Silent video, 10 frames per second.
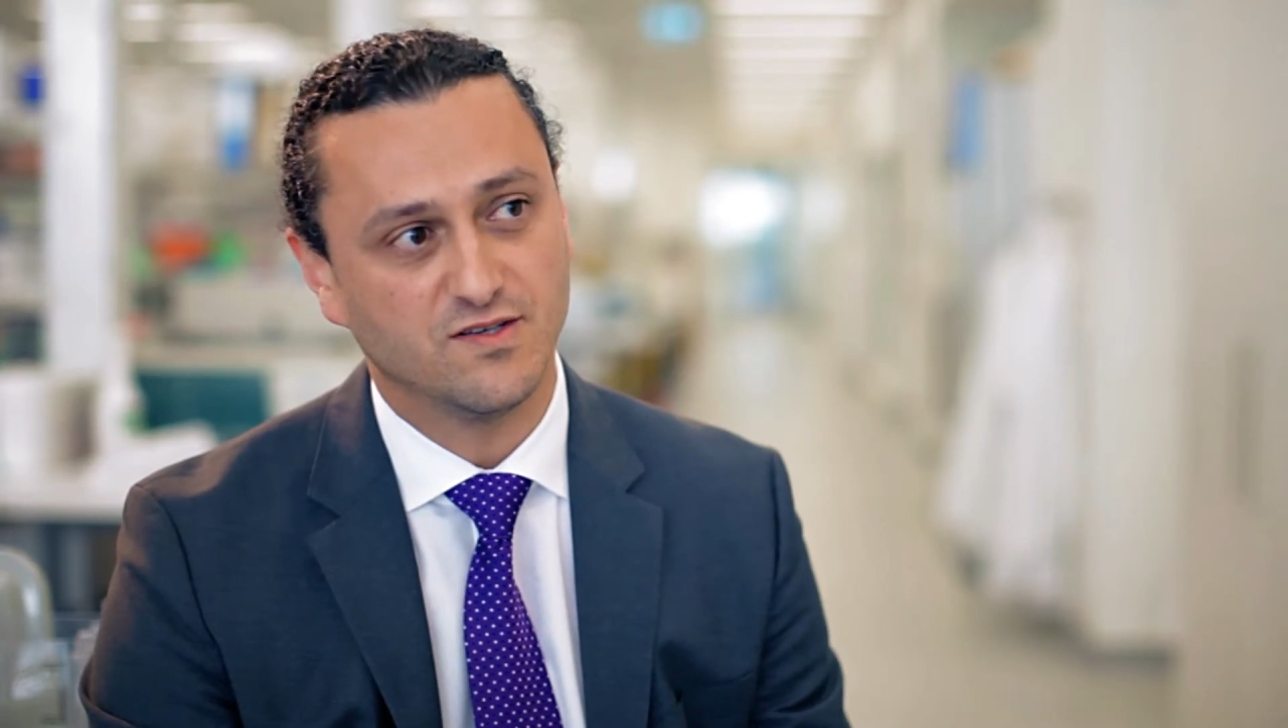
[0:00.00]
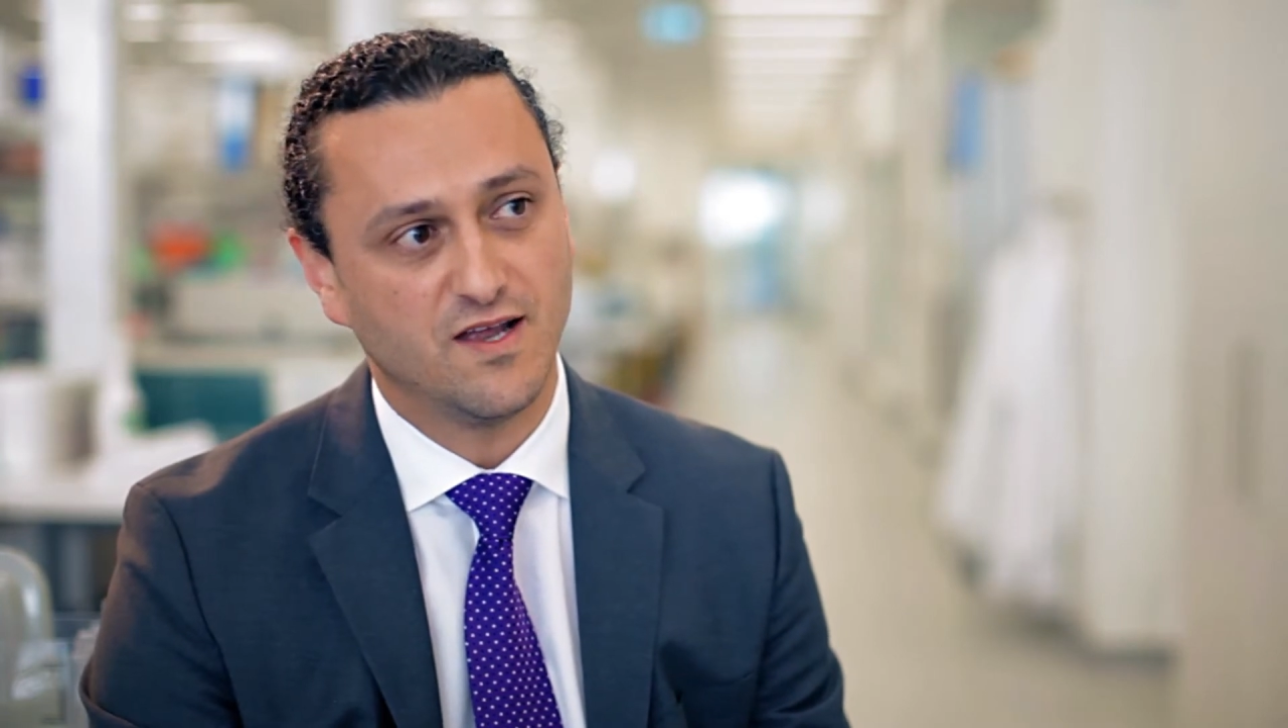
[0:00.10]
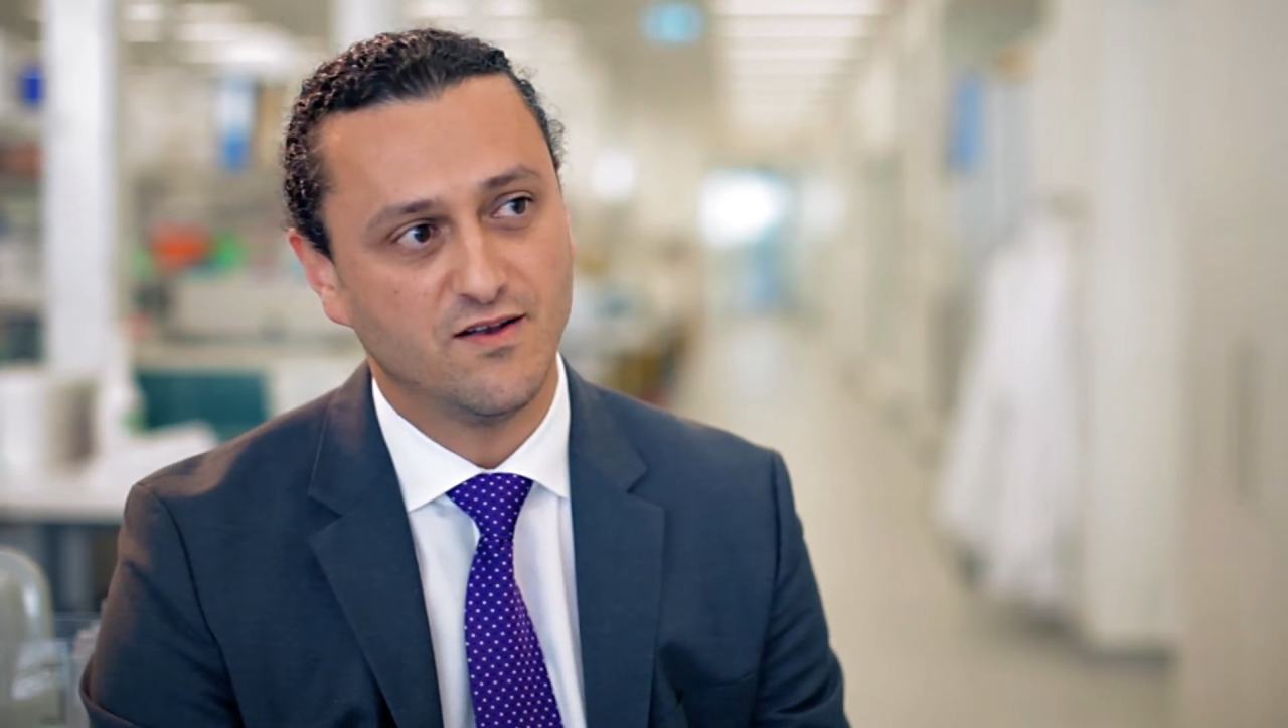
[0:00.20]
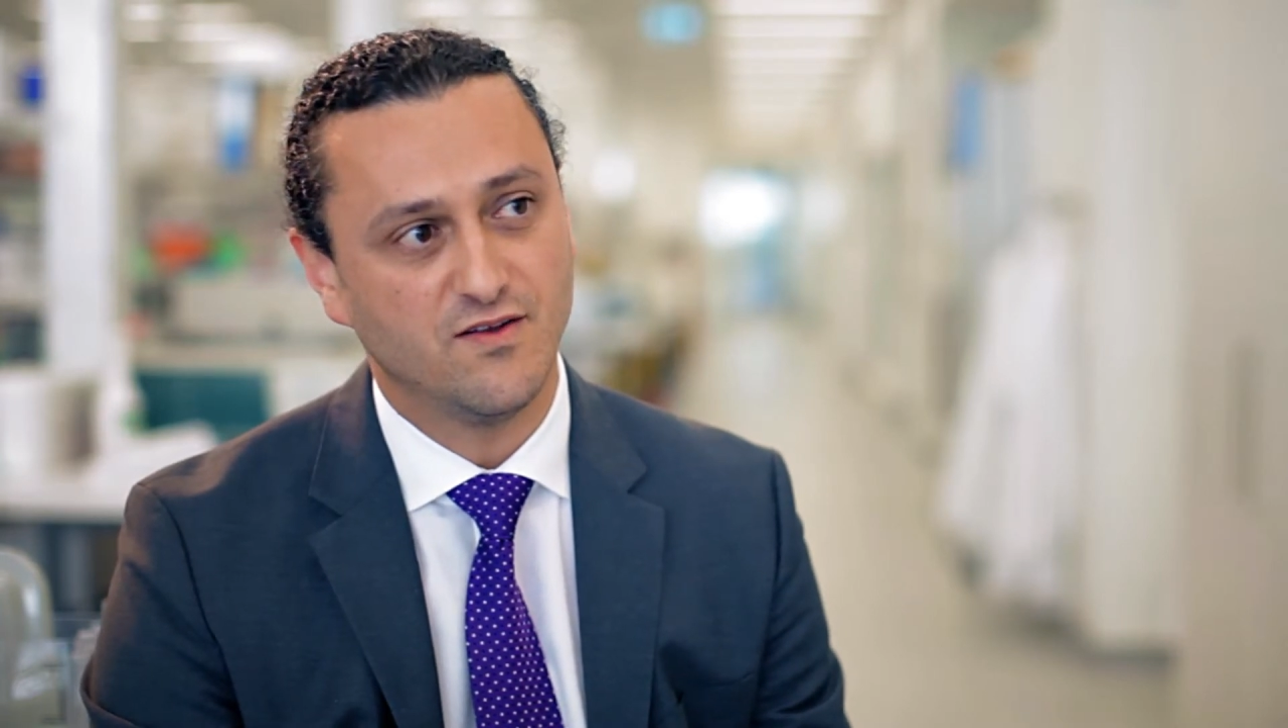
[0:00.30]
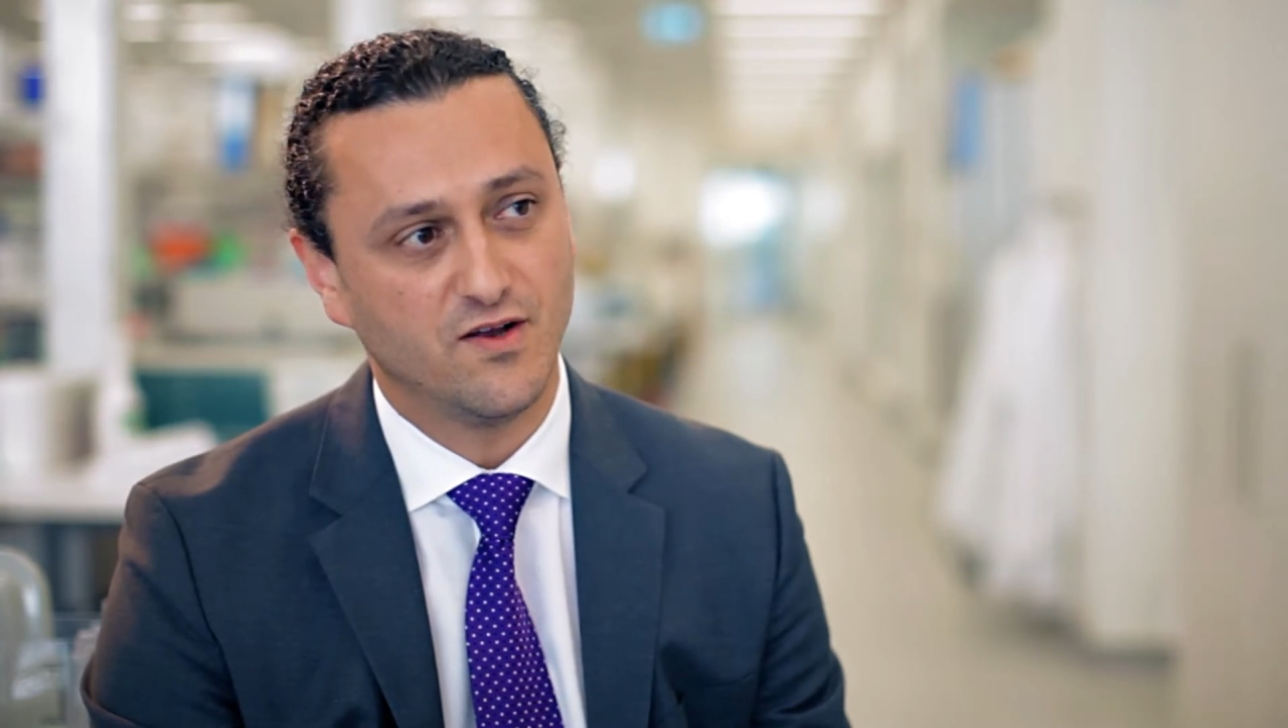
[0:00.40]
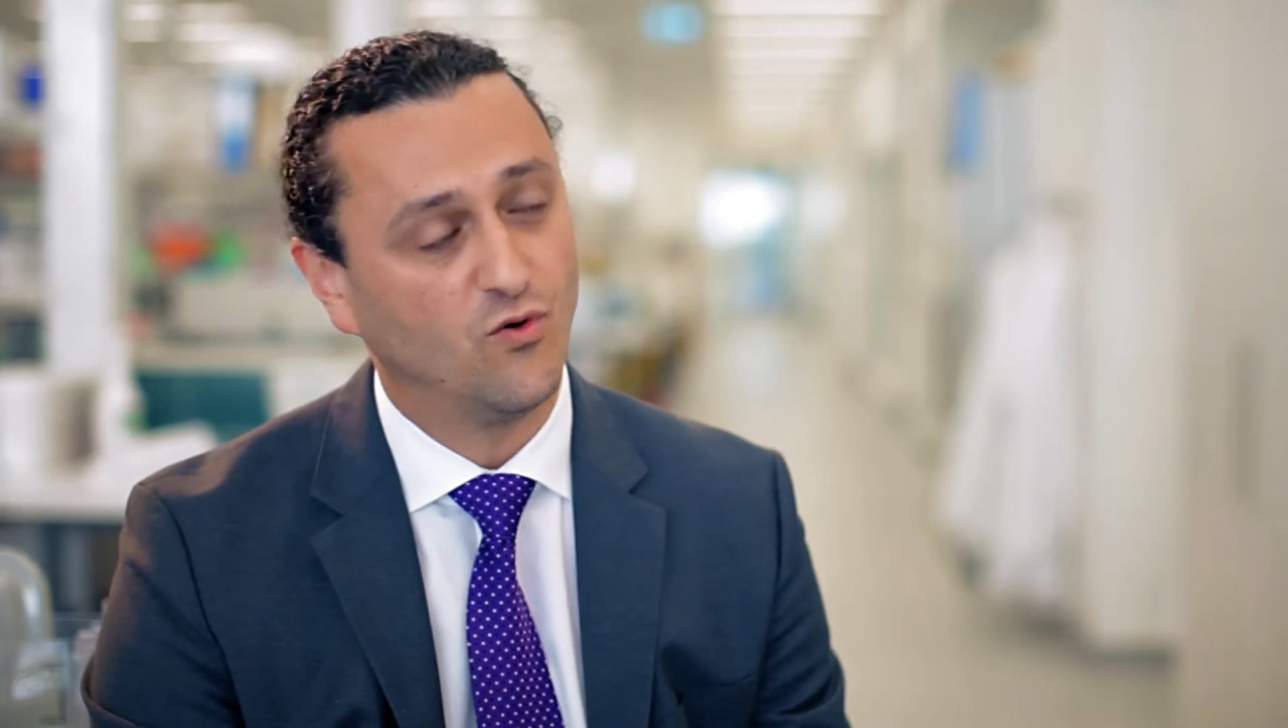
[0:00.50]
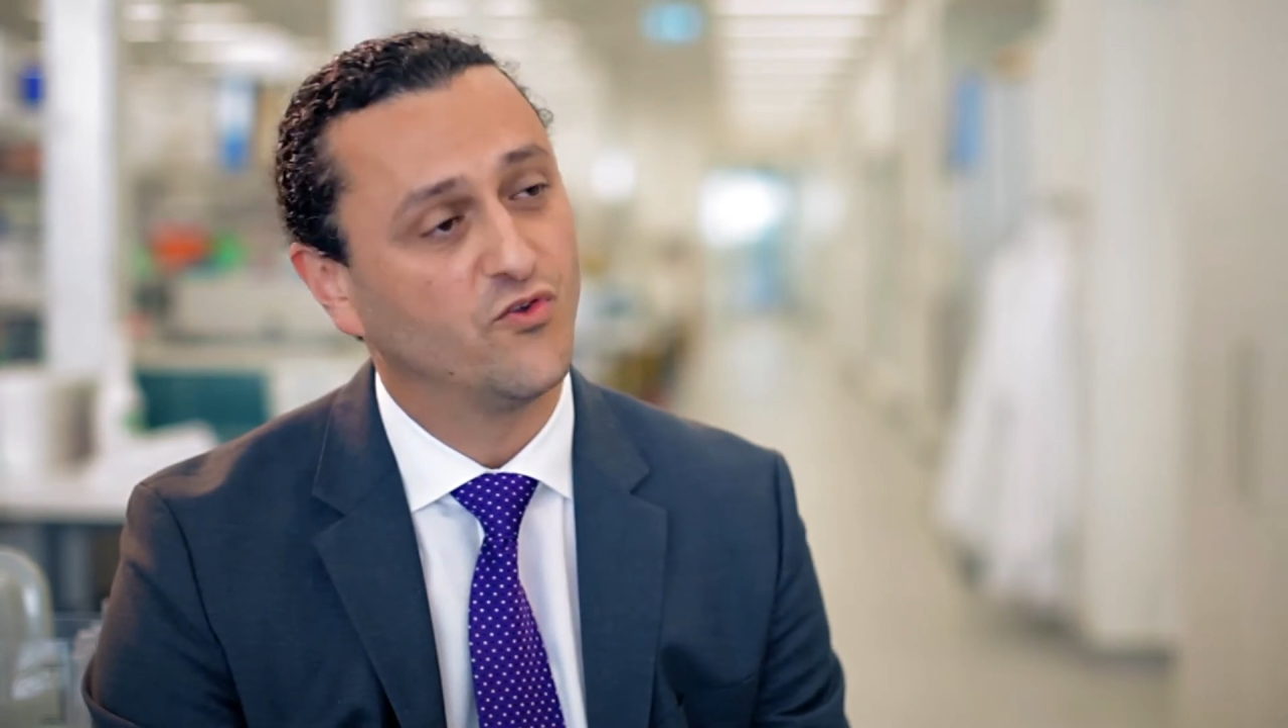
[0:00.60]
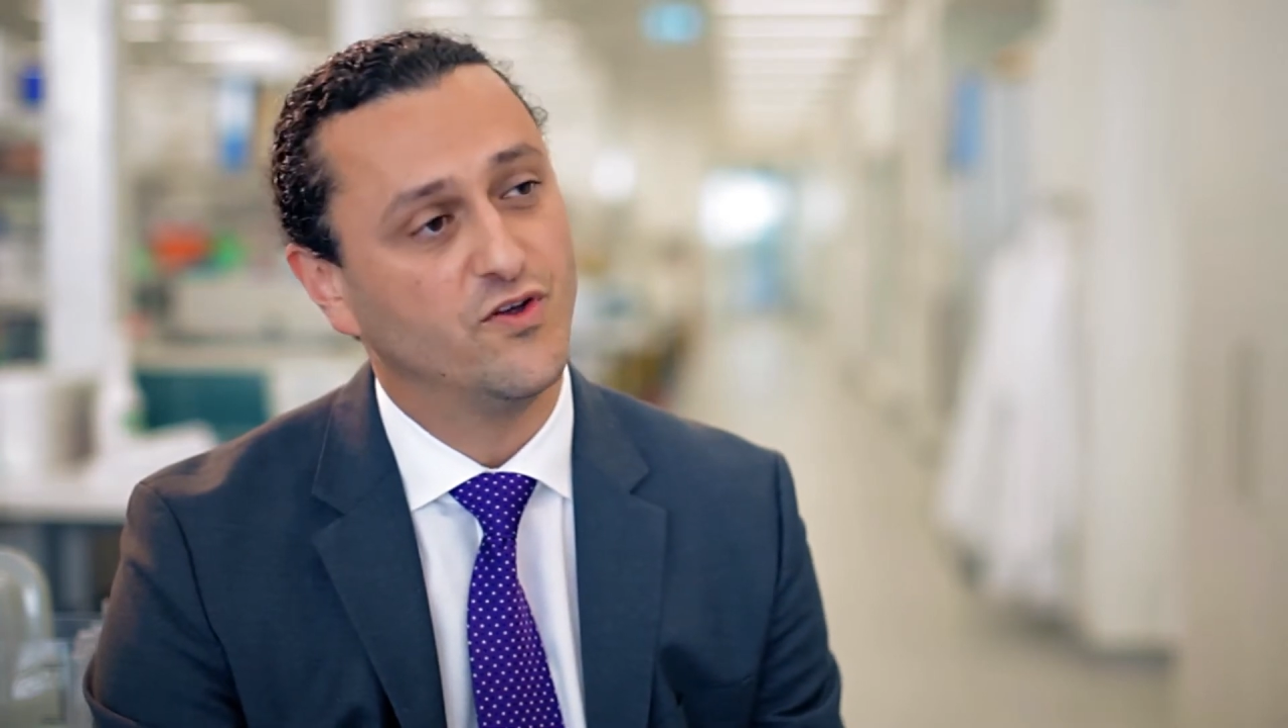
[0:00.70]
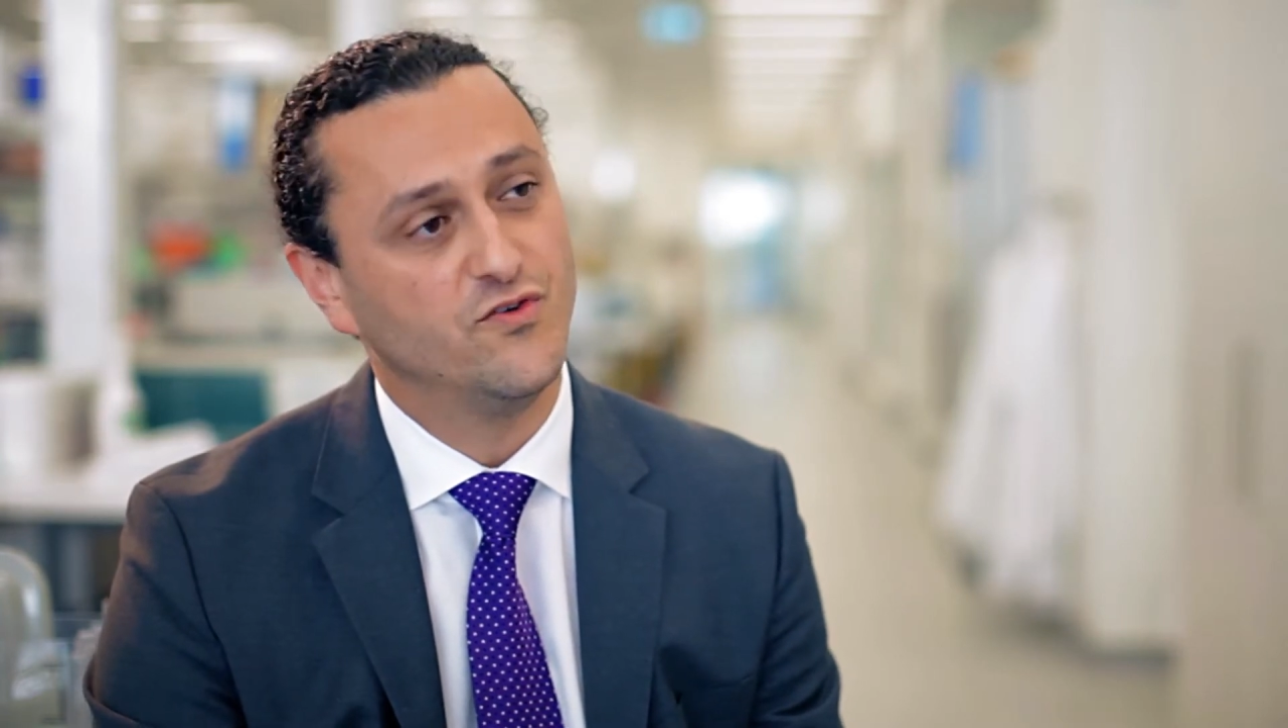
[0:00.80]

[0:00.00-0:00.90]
and also